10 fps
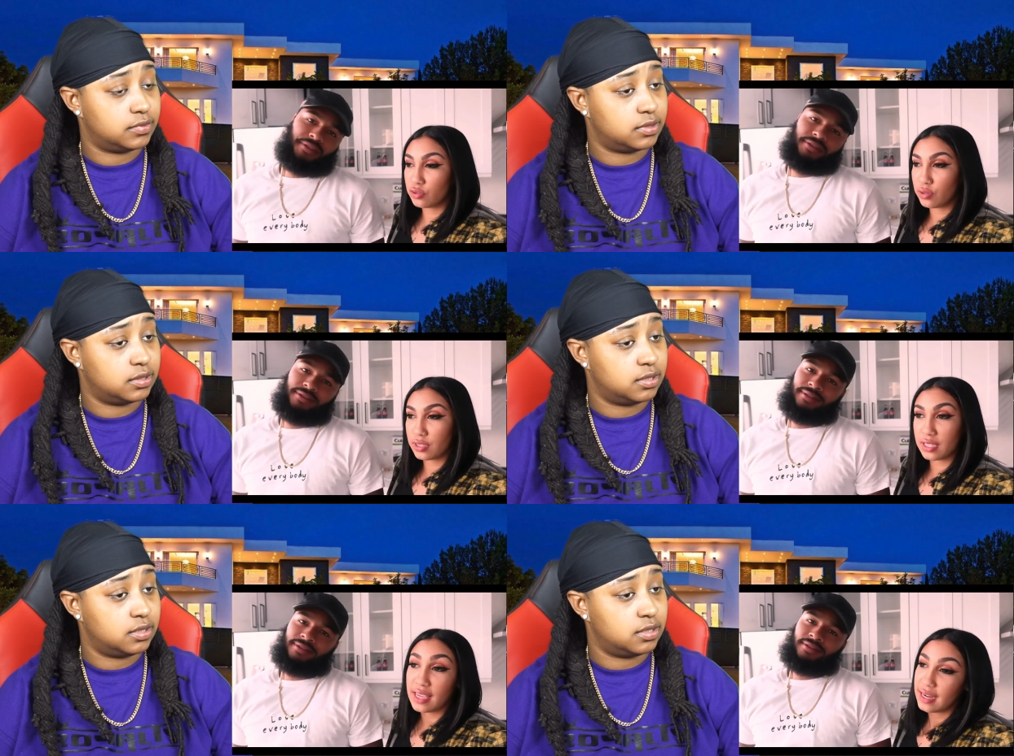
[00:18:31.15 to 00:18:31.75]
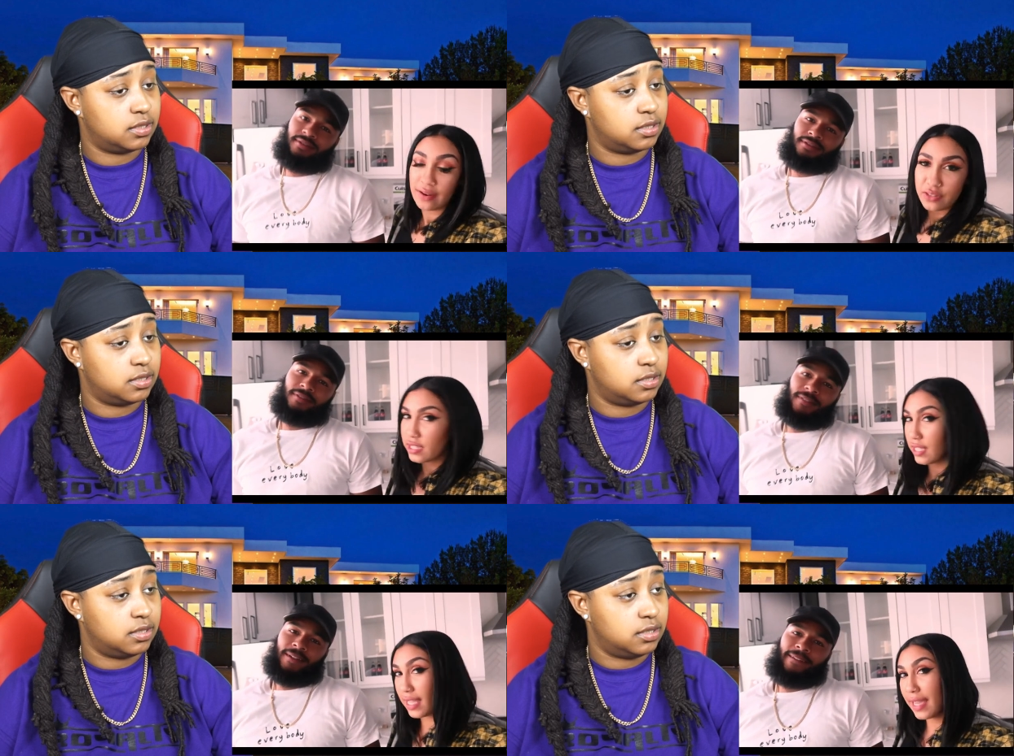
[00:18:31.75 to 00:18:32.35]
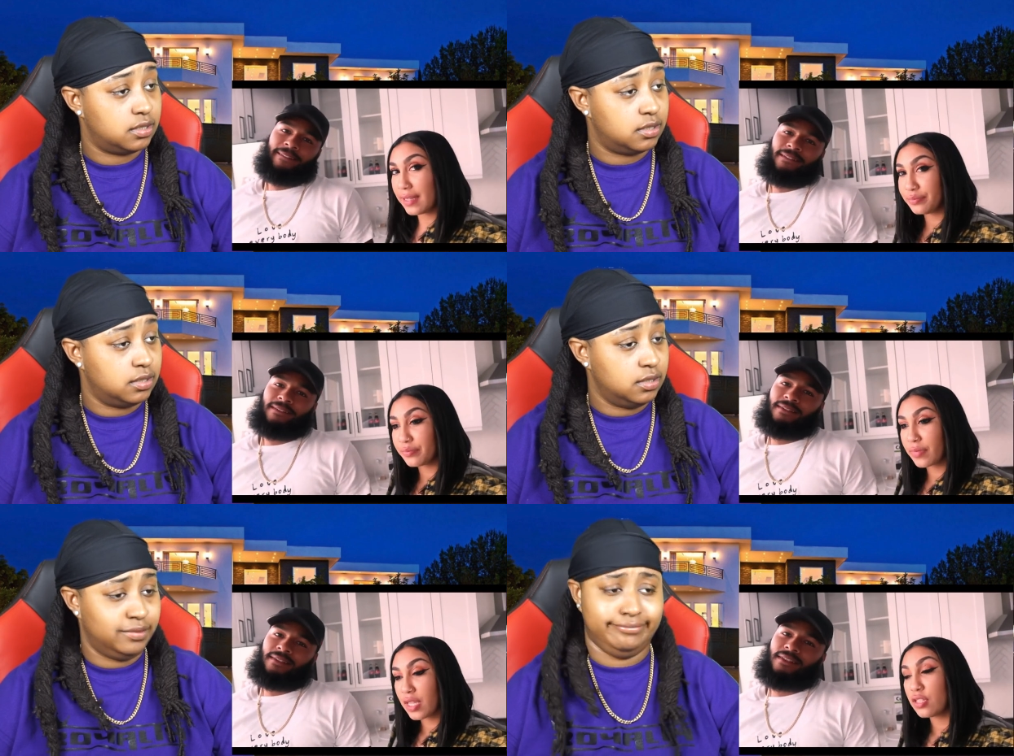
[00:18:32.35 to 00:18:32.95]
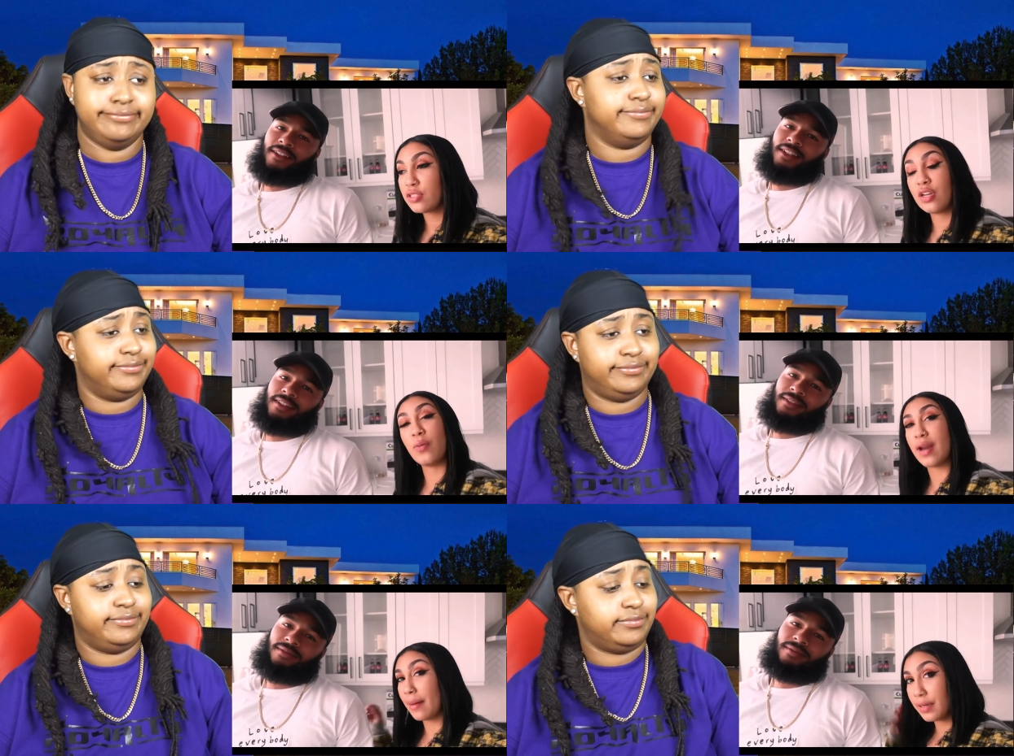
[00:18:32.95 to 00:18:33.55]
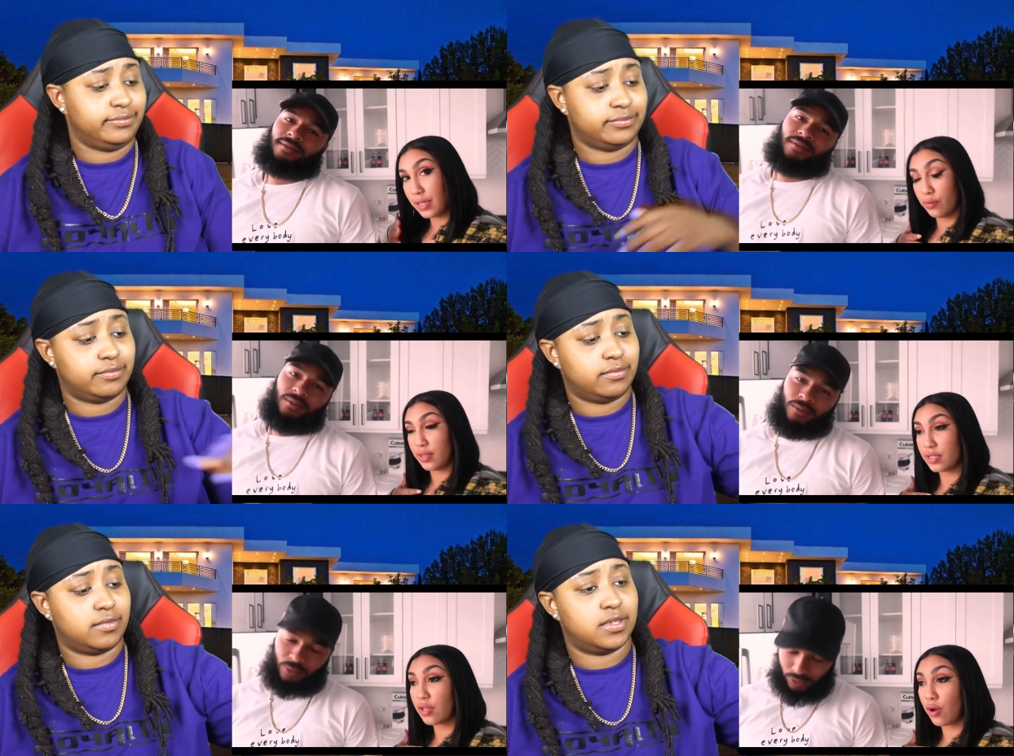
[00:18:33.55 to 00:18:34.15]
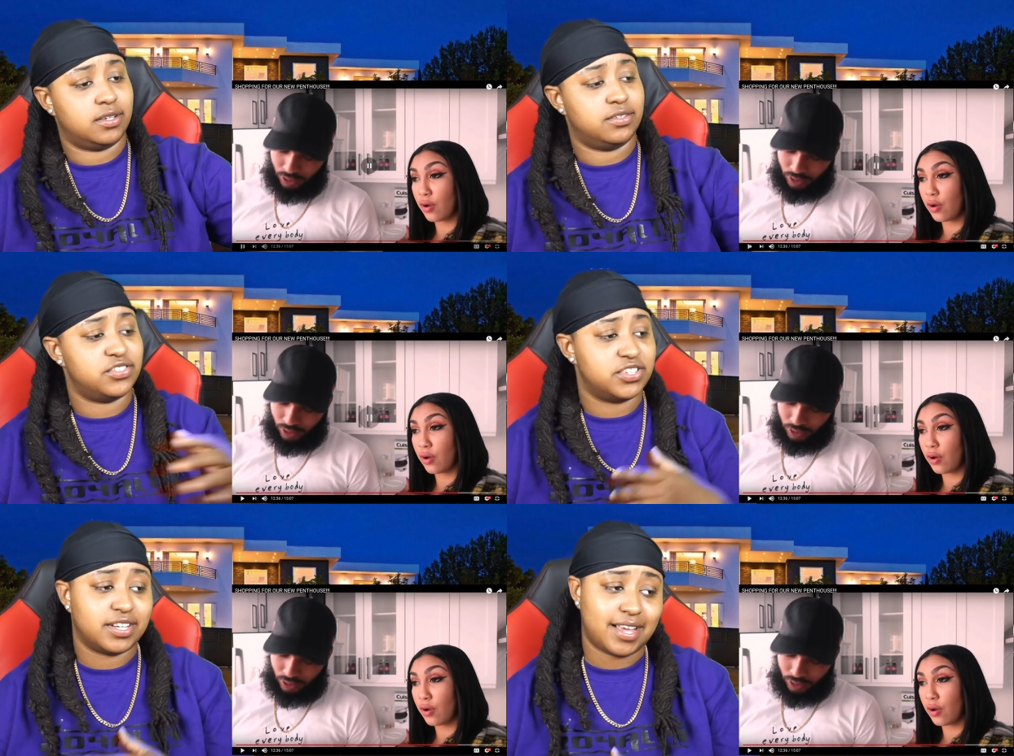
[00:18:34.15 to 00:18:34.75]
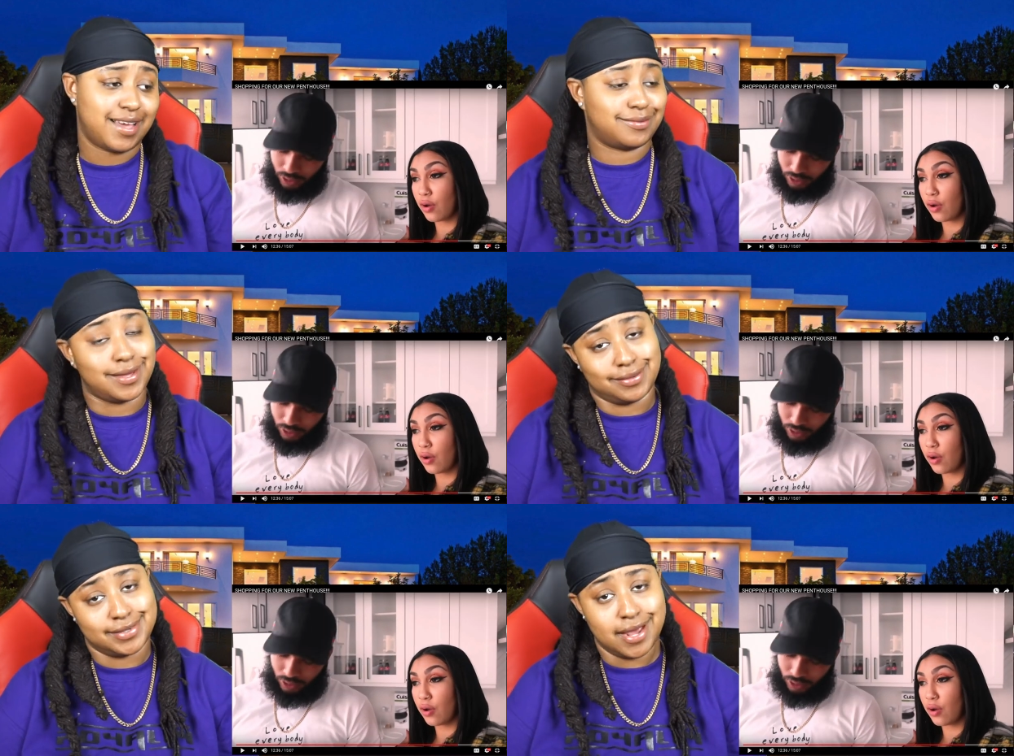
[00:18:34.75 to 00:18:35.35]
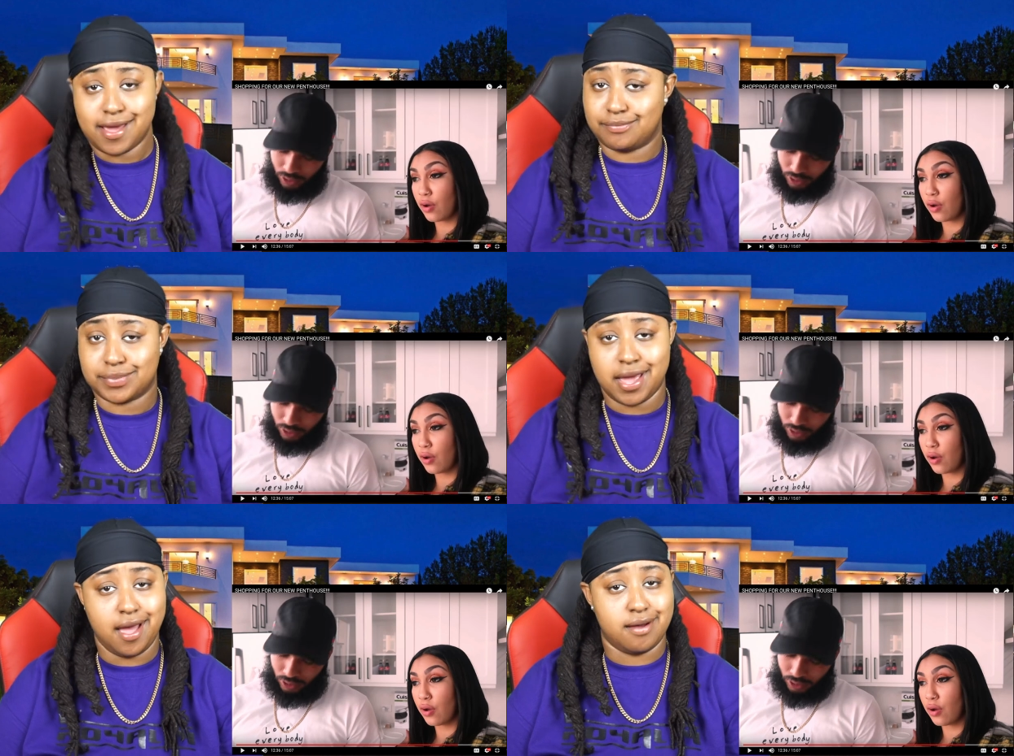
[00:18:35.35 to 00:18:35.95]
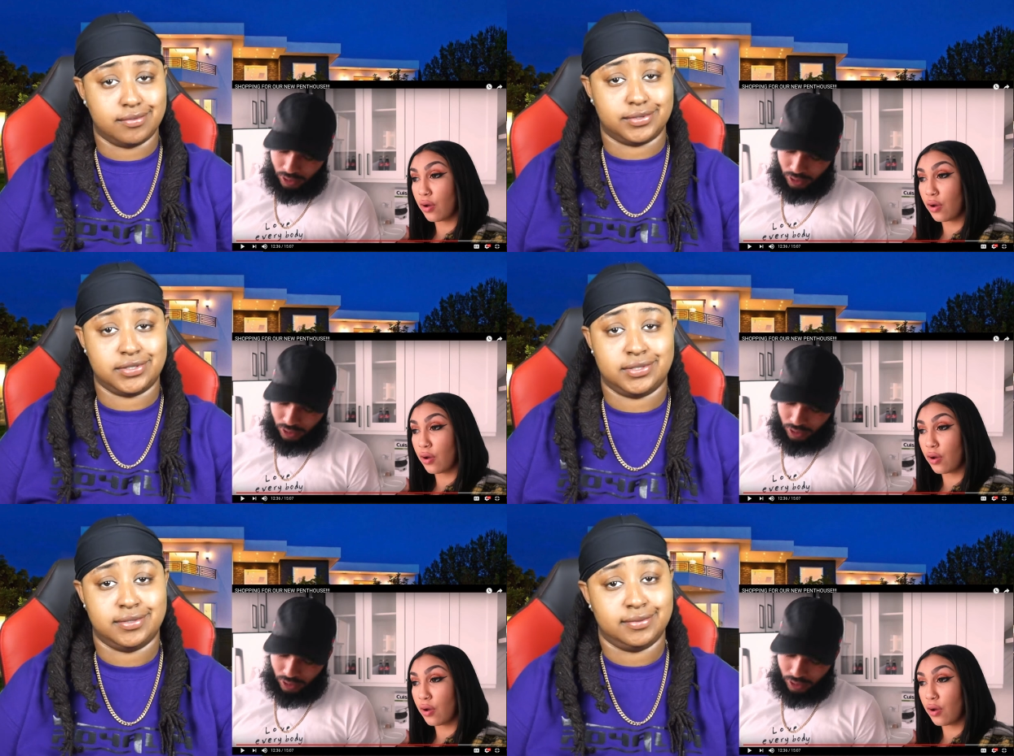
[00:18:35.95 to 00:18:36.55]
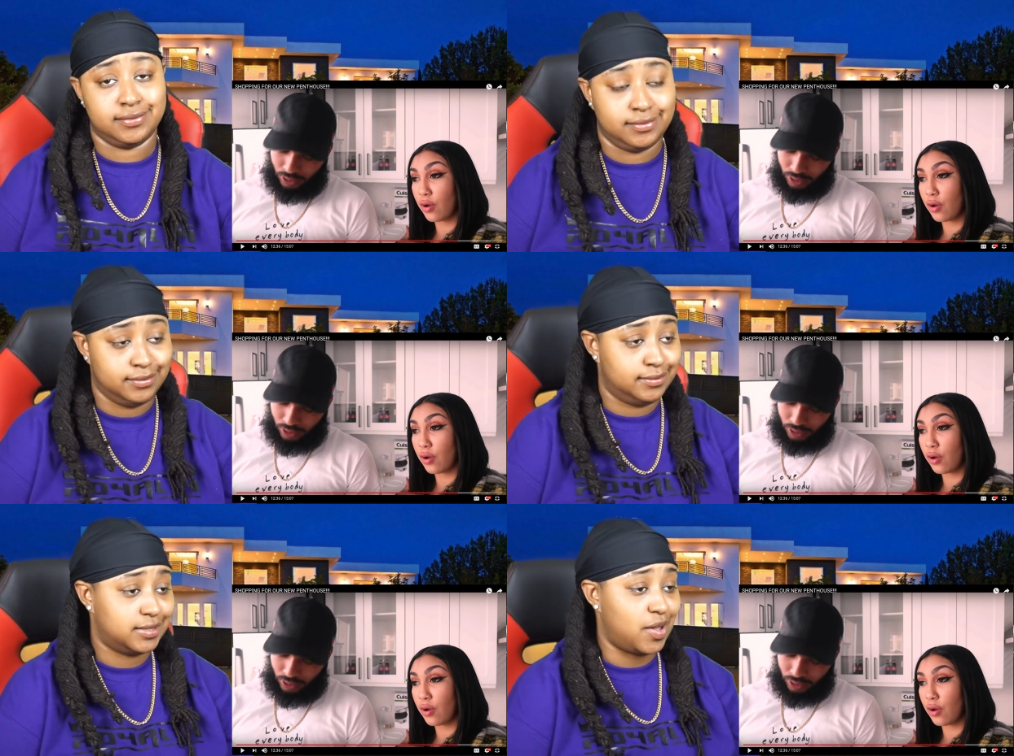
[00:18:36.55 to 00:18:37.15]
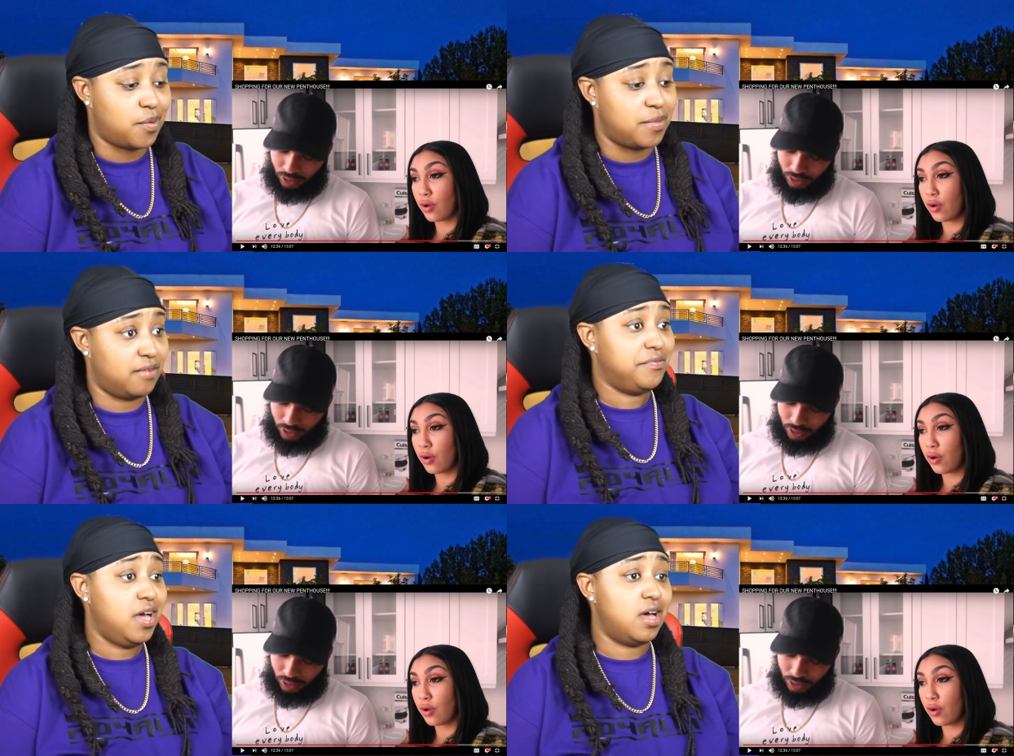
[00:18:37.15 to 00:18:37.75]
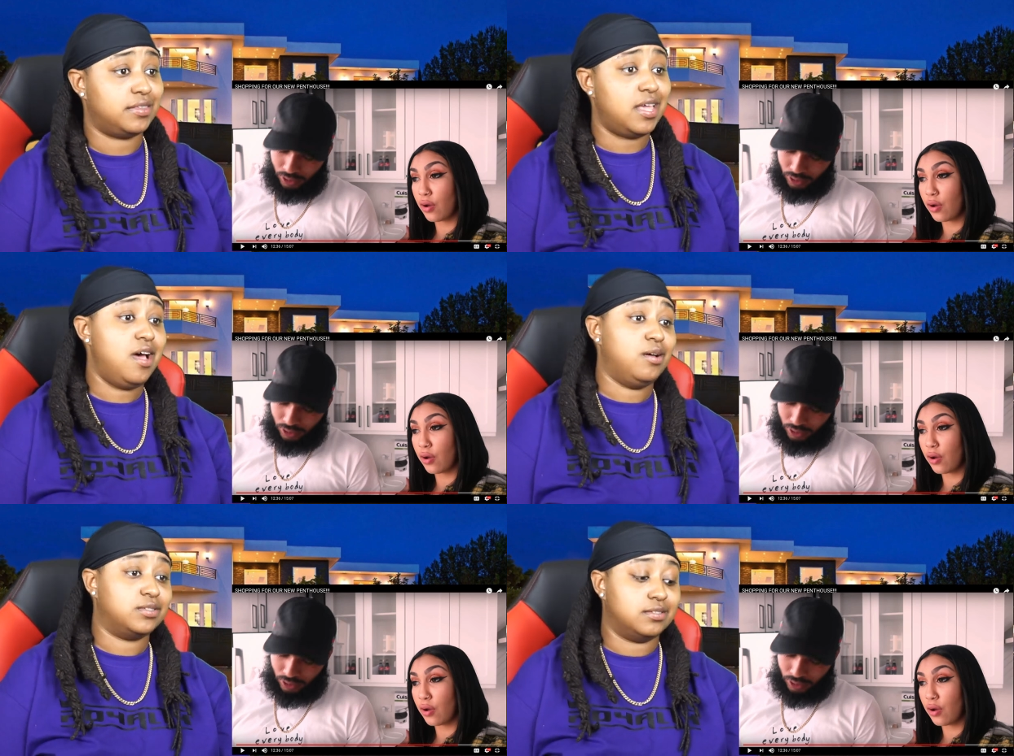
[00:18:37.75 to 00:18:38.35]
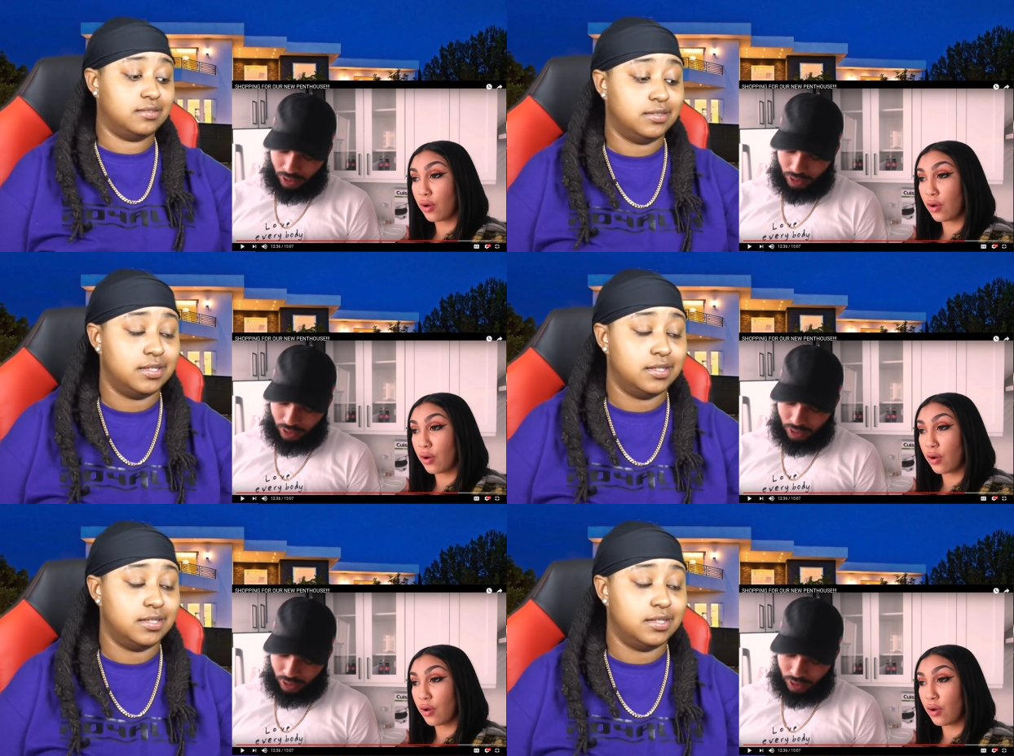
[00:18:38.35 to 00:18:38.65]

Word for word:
Speaker 1: store to get everything at. So what I'm gonna do is go. Should have
Speaker 2: got that damn couch. Talking about five thousand.